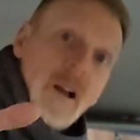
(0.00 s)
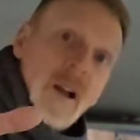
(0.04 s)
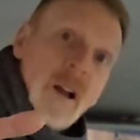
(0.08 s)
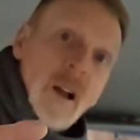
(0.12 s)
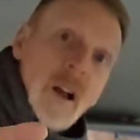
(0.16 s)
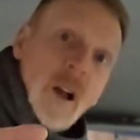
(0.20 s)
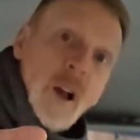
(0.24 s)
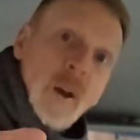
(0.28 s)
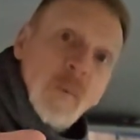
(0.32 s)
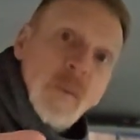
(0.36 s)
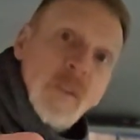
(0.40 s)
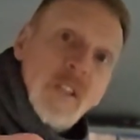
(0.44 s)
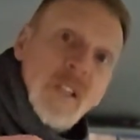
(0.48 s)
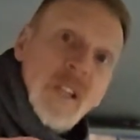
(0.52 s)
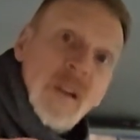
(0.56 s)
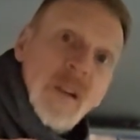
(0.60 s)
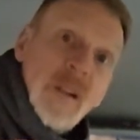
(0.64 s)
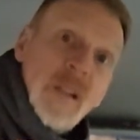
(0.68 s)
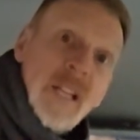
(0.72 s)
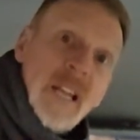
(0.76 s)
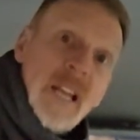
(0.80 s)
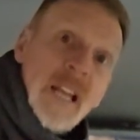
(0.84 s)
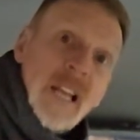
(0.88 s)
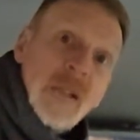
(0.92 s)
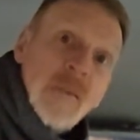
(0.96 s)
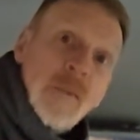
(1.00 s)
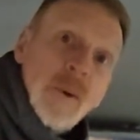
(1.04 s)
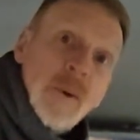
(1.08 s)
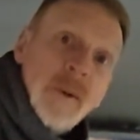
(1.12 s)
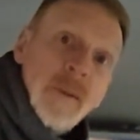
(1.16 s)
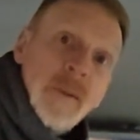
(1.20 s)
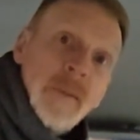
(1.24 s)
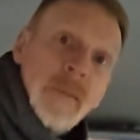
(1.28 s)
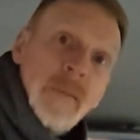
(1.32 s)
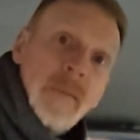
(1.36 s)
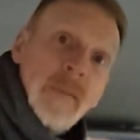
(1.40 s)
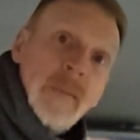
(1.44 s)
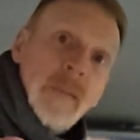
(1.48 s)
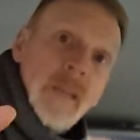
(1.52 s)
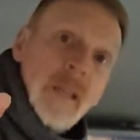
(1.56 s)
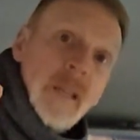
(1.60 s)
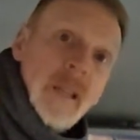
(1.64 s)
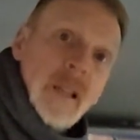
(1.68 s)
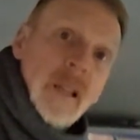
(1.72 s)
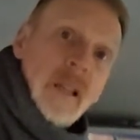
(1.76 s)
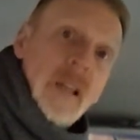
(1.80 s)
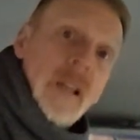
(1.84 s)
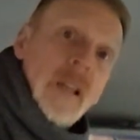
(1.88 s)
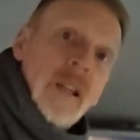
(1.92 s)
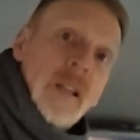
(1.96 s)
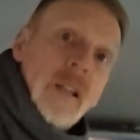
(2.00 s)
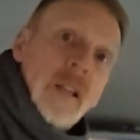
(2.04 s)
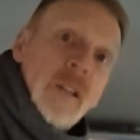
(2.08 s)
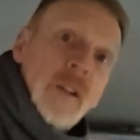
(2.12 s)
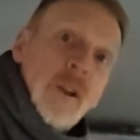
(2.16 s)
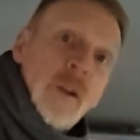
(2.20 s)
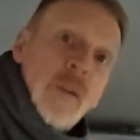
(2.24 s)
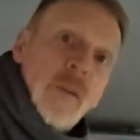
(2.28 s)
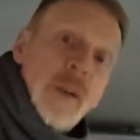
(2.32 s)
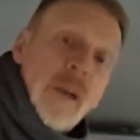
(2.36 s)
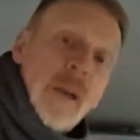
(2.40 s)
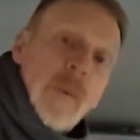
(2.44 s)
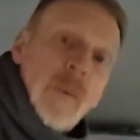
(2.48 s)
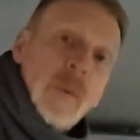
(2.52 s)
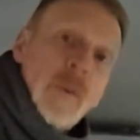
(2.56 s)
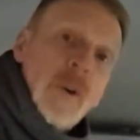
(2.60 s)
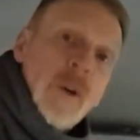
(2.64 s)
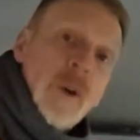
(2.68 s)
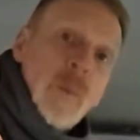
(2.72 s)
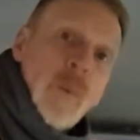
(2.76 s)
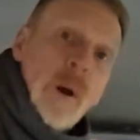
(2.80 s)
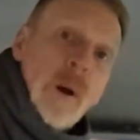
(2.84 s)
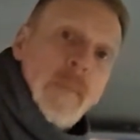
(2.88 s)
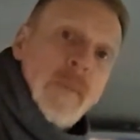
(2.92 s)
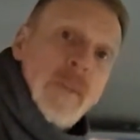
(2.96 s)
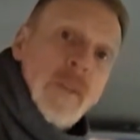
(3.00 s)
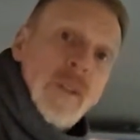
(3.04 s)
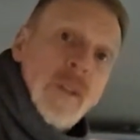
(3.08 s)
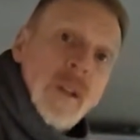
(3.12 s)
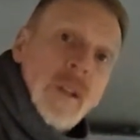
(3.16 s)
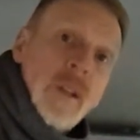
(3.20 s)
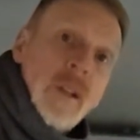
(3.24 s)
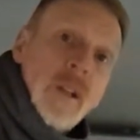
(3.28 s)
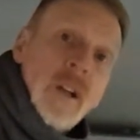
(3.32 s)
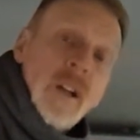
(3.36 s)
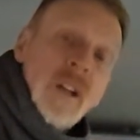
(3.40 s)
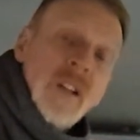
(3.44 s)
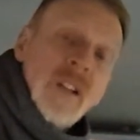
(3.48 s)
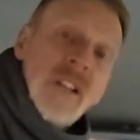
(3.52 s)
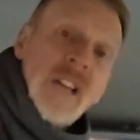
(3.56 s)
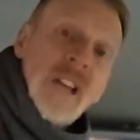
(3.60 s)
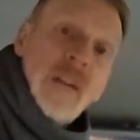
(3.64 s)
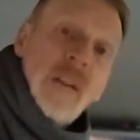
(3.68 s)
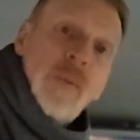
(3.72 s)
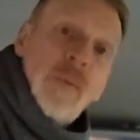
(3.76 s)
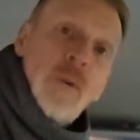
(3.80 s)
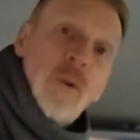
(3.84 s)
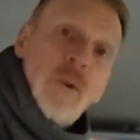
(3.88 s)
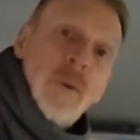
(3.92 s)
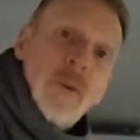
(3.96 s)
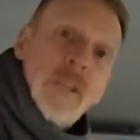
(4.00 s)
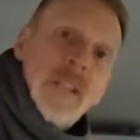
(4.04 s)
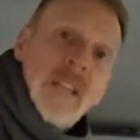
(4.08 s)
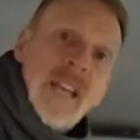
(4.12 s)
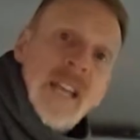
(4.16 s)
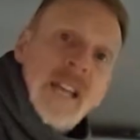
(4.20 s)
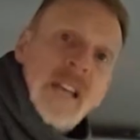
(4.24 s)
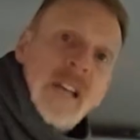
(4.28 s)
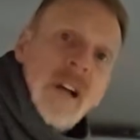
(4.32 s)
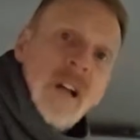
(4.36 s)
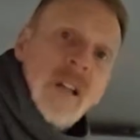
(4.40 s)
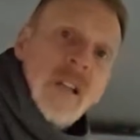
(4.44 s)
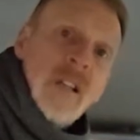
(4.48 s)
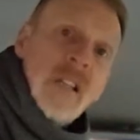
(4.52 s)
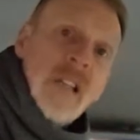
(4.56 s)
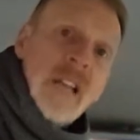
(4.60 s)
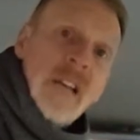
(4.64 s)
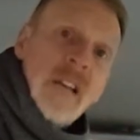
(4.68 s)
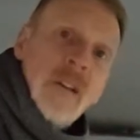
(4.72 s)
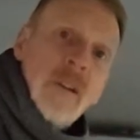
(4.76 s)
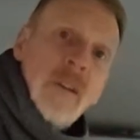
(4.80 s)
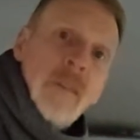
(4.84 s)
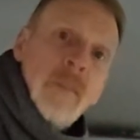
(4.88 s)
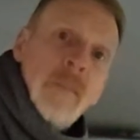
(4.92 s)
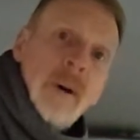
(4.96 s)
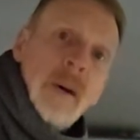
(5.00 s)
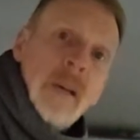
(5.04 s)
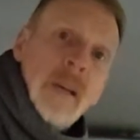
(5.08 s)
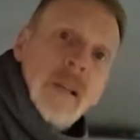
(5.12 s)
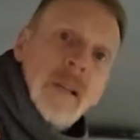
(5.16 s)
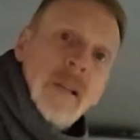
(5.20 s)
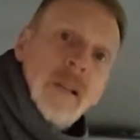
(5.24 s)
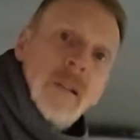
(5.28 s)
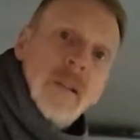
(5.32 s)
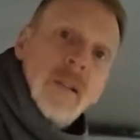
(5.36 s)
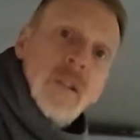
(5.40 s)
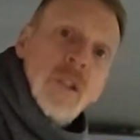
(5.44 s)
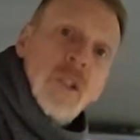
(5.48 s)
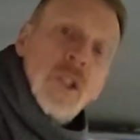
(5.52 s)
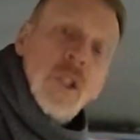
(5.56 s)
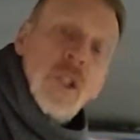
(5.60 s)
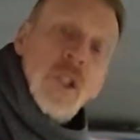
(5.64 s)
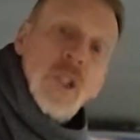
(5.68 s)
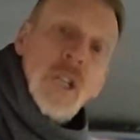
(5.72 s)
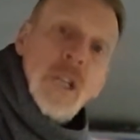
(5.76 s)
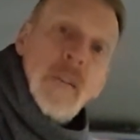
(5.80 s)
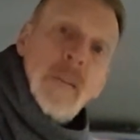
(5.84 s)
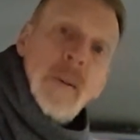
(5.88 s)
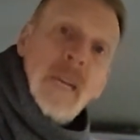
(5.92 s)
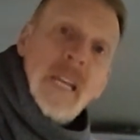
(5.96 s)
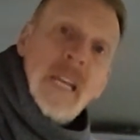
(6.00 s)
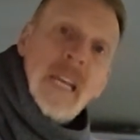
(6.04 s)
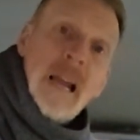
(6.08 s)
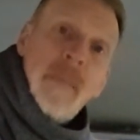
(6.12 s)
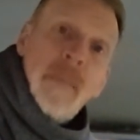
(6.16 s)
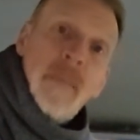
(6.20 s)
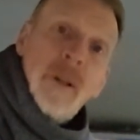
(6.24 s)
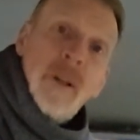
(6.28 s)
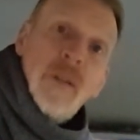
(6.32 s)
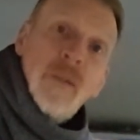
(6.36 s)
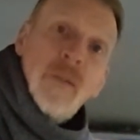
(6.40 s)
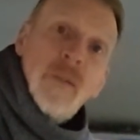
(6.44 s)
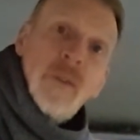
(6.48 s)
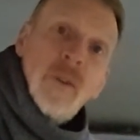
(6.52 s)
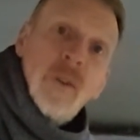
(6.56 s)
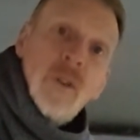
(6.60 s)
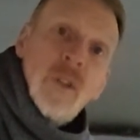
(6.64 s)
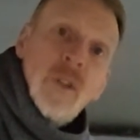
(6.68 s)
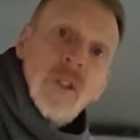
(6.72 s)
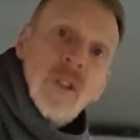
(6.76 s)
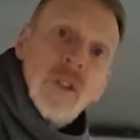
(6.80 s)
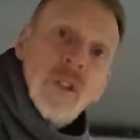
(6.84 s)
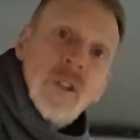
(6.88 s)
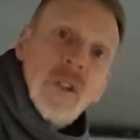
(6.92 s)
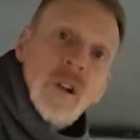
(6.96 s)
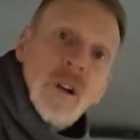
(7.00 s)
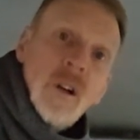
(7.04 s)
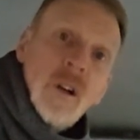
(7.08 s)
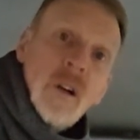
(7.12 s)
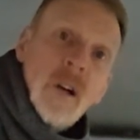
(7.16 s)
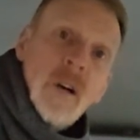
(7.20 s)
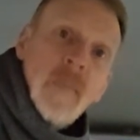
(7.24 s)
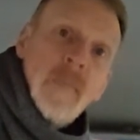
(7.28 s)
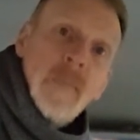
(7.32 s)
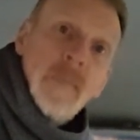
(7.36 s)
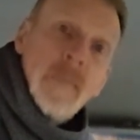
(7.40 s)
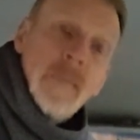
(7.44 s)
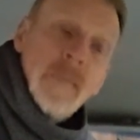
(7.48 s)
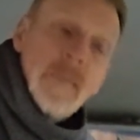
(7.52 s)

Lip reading: I hope to see you in the next one. Don't forget, we've got a website, contact form on there, contact number, gbcamperconversions.com.